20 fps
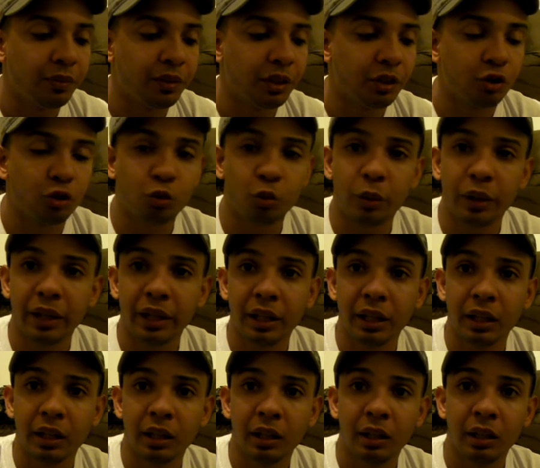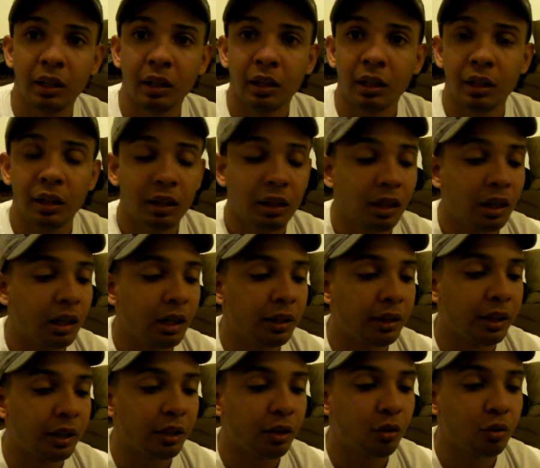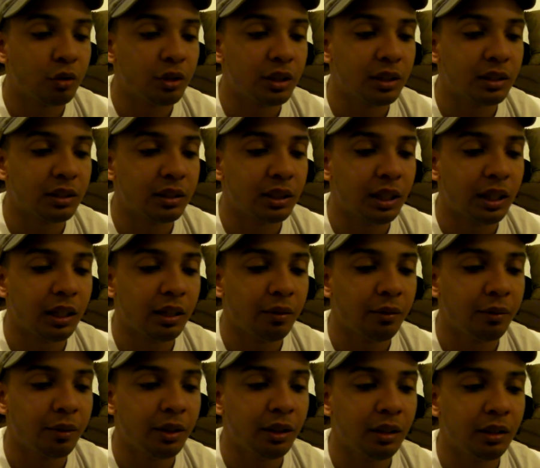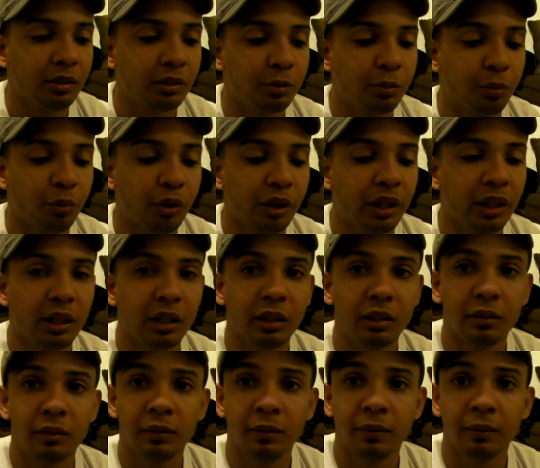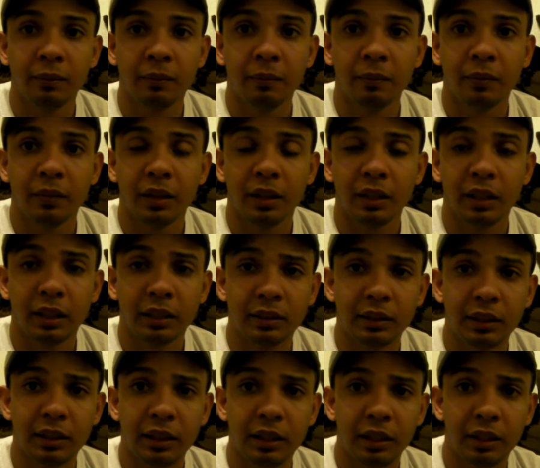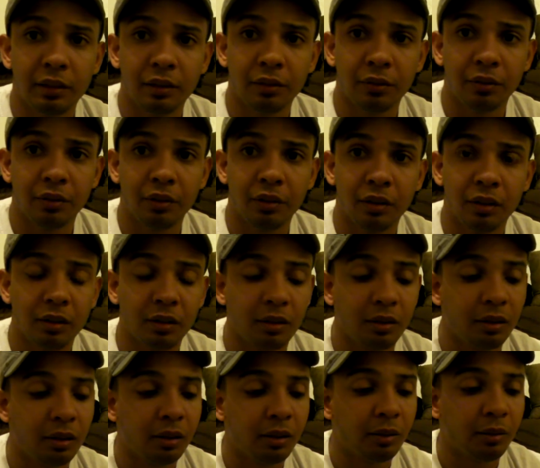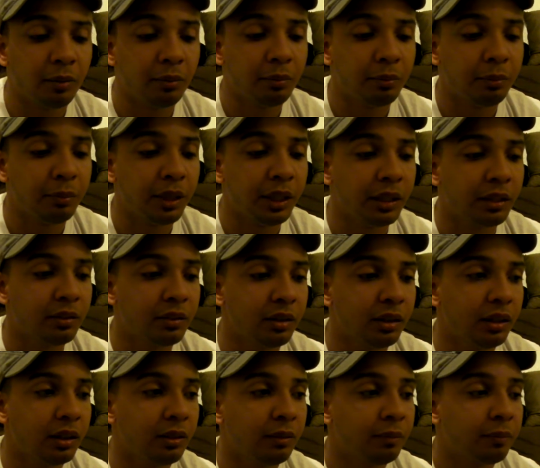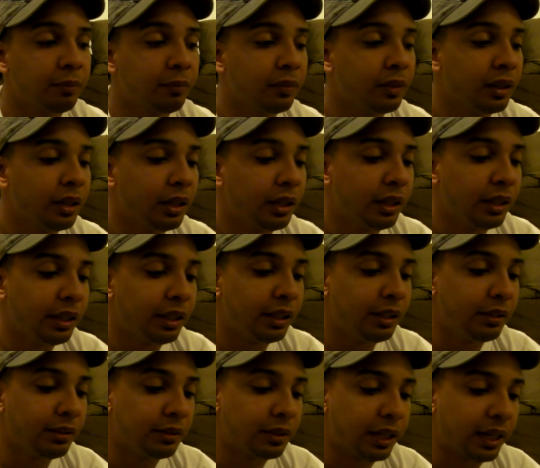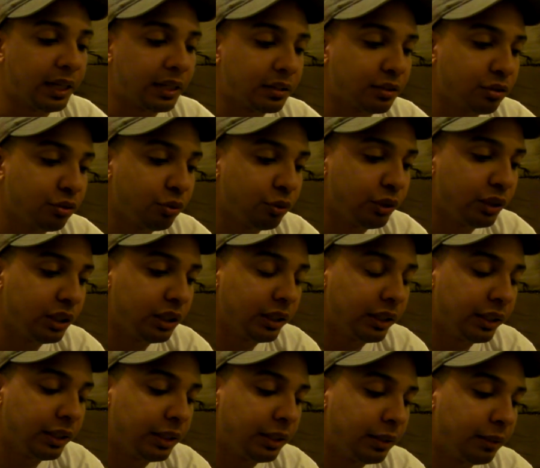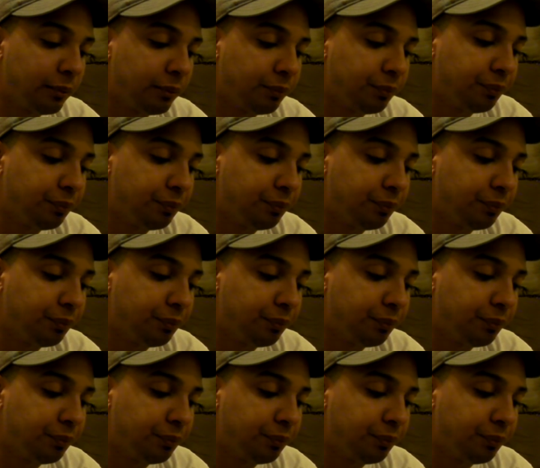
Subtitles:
string that goes inside of the spring that's in here for the magazine is actually a